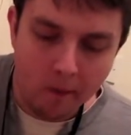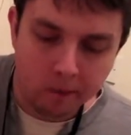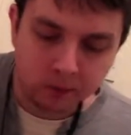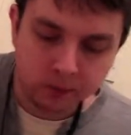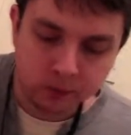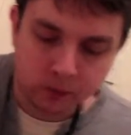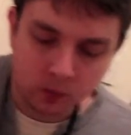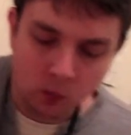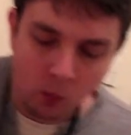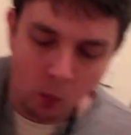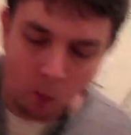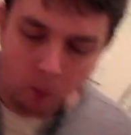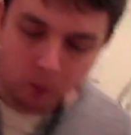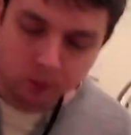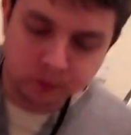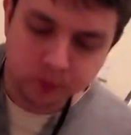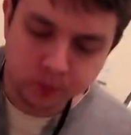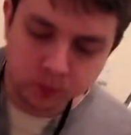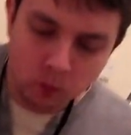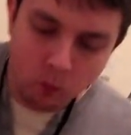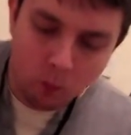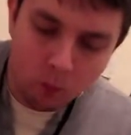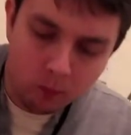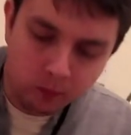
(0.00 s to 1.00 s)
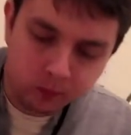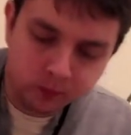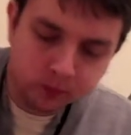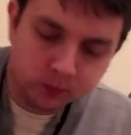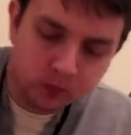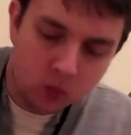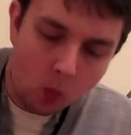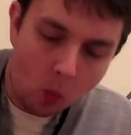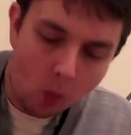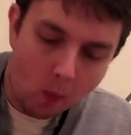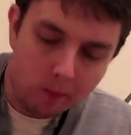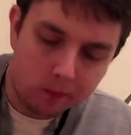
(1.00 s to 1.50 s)
I told the vlogs earlier
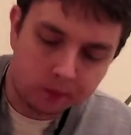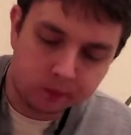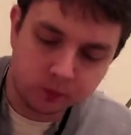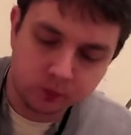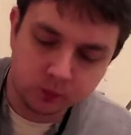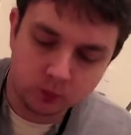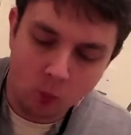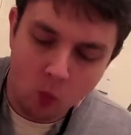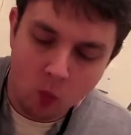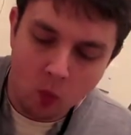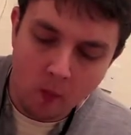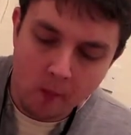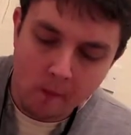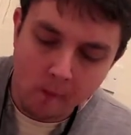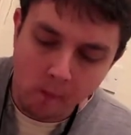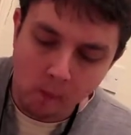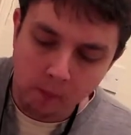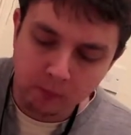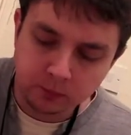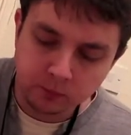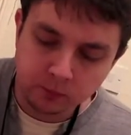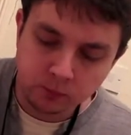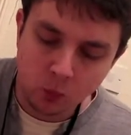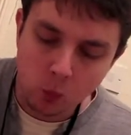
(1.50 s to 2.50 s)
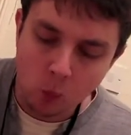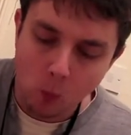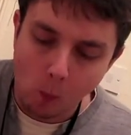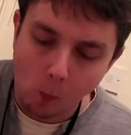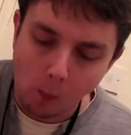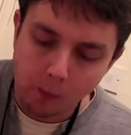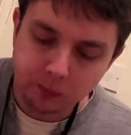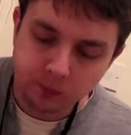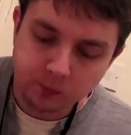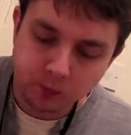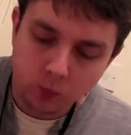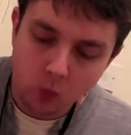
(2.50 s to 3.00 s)
that I was going
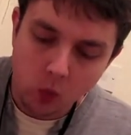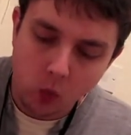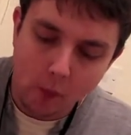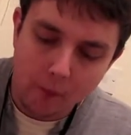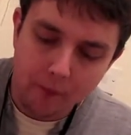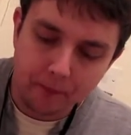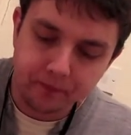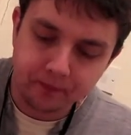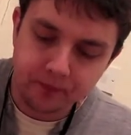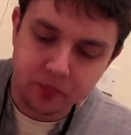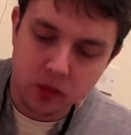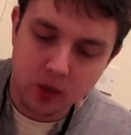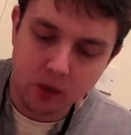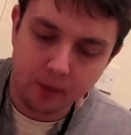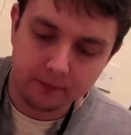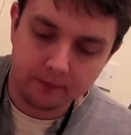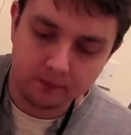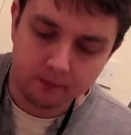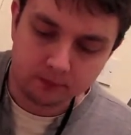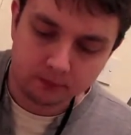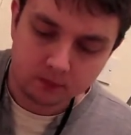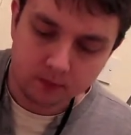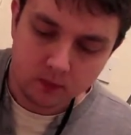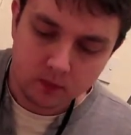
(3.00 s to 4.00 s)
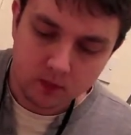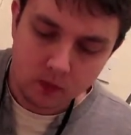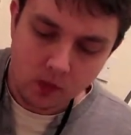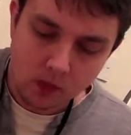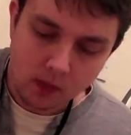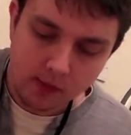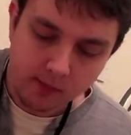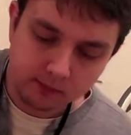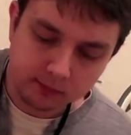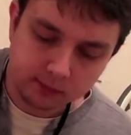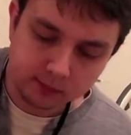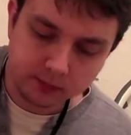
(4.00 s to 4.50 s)
to make you vlog a bit more so I could
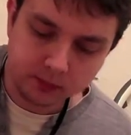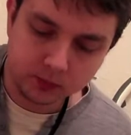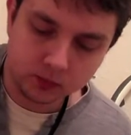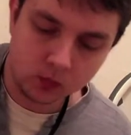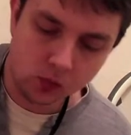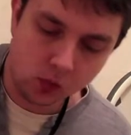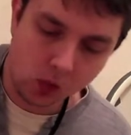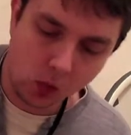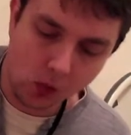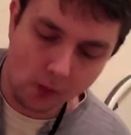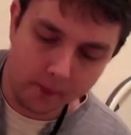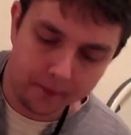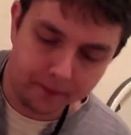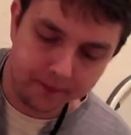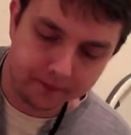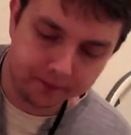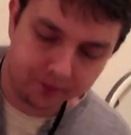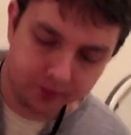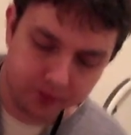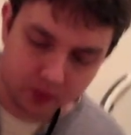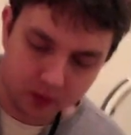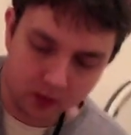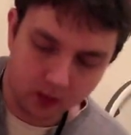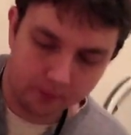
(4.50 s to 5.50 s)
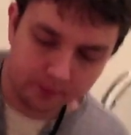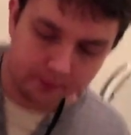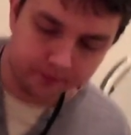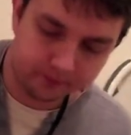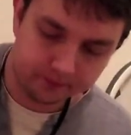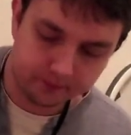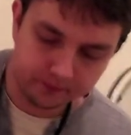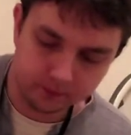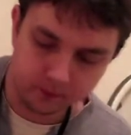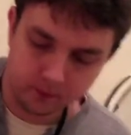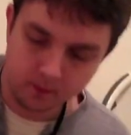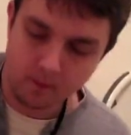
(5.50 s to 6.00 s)
have a bit of a break for a couple of days.
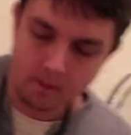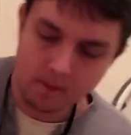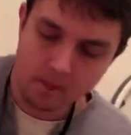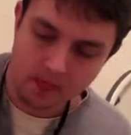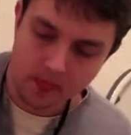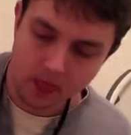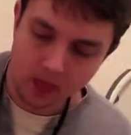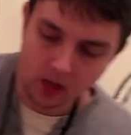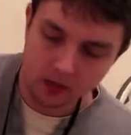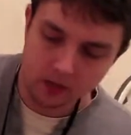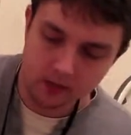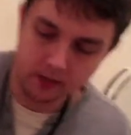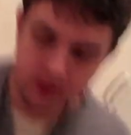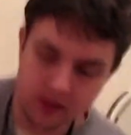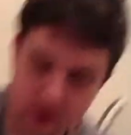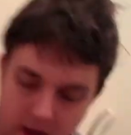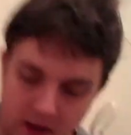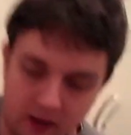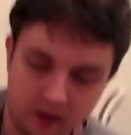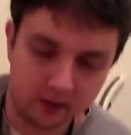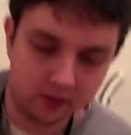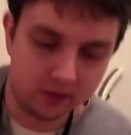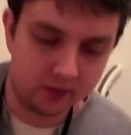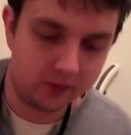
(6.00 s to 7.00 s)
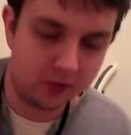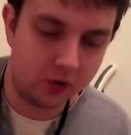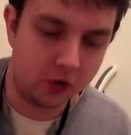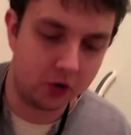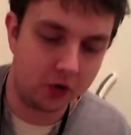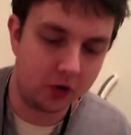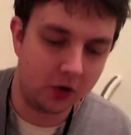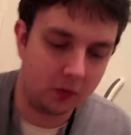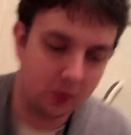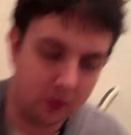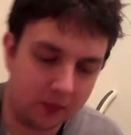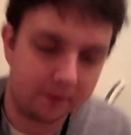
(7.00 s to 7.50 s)

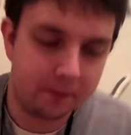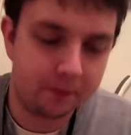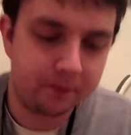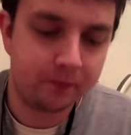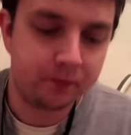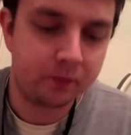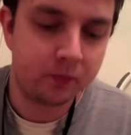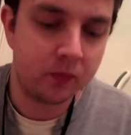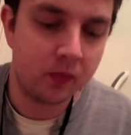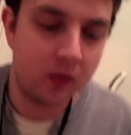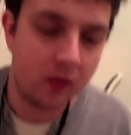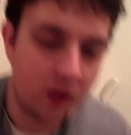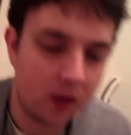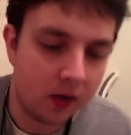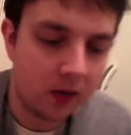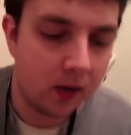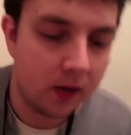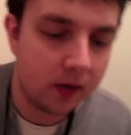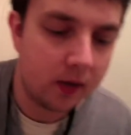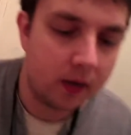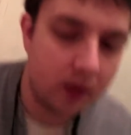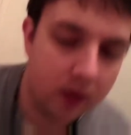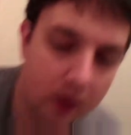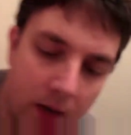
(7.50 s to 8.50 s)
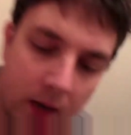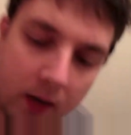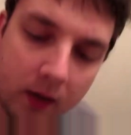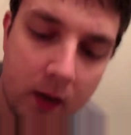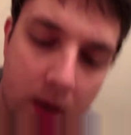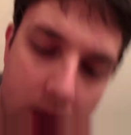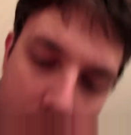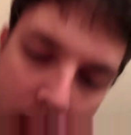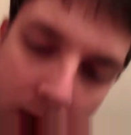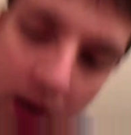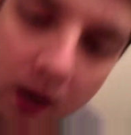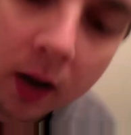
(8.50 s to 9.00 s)
How do you feel
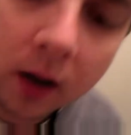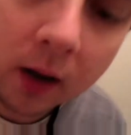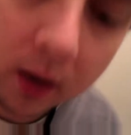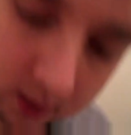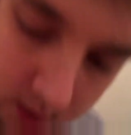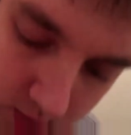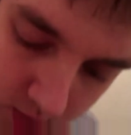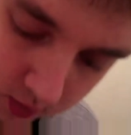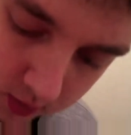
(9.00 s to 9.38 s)
about that?